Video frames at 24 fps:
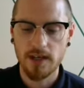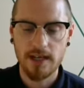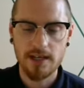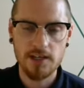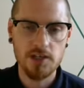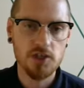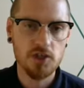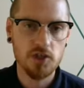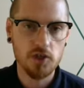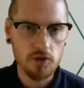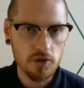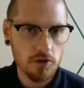
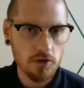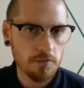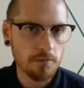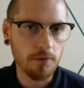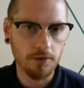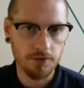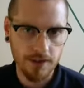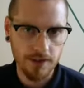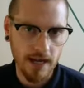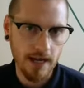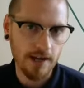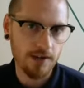is
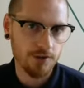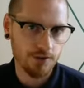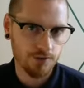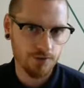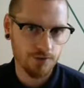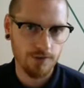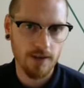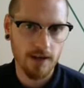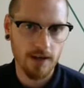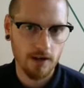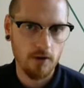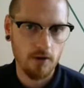suitable to
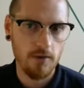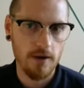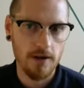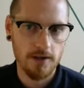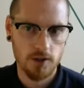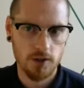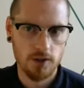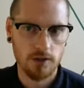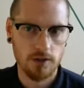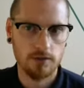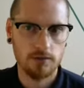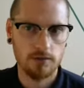answering that
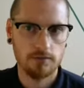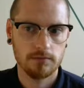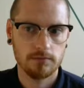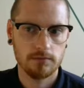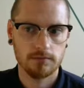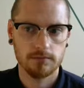question.